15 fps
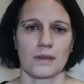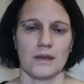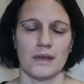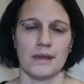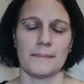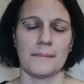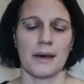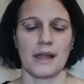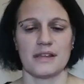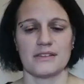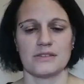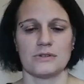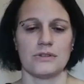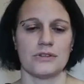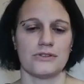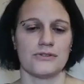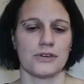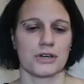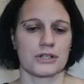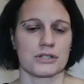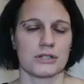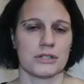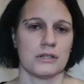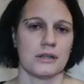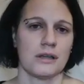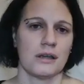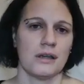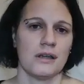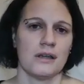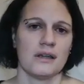imbalance or dysfunction.
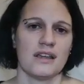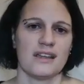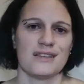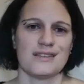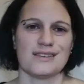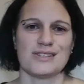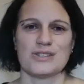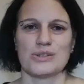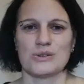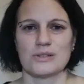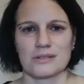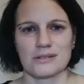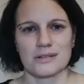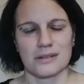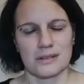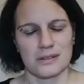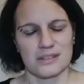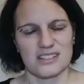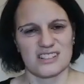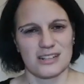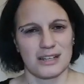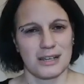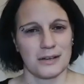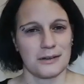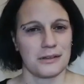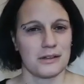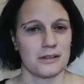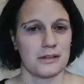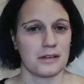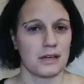The social conditioning, on the
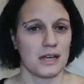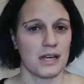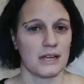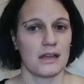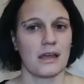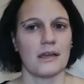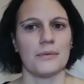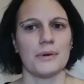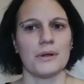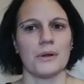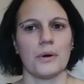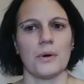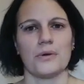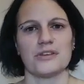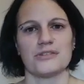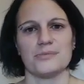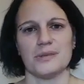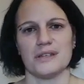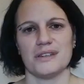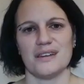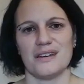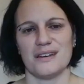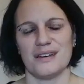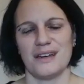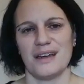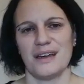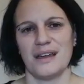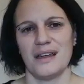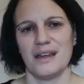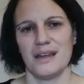other hand, it will always be there,
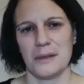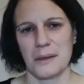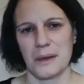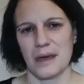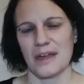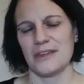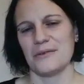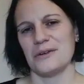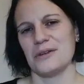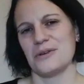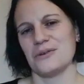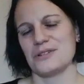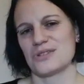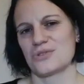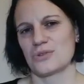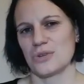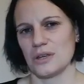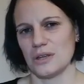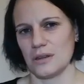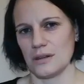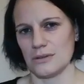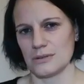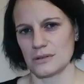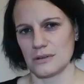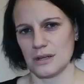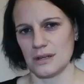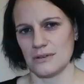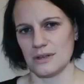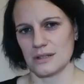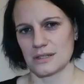and that will always trigger those
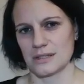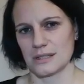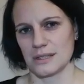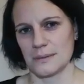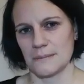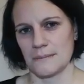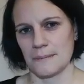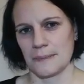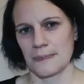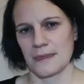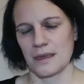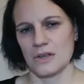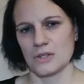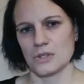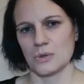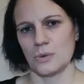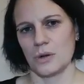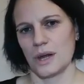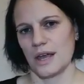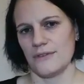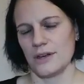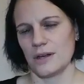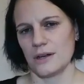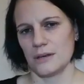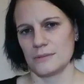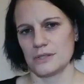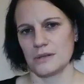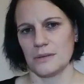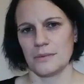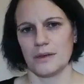cravings. So whatever comes
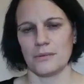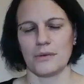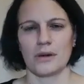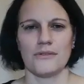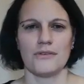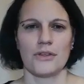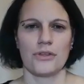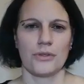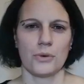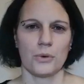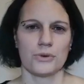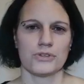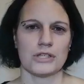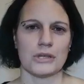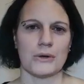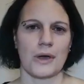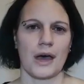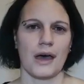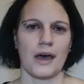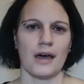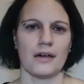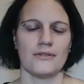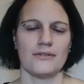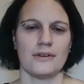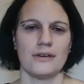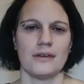up then, whatever thoughts you have,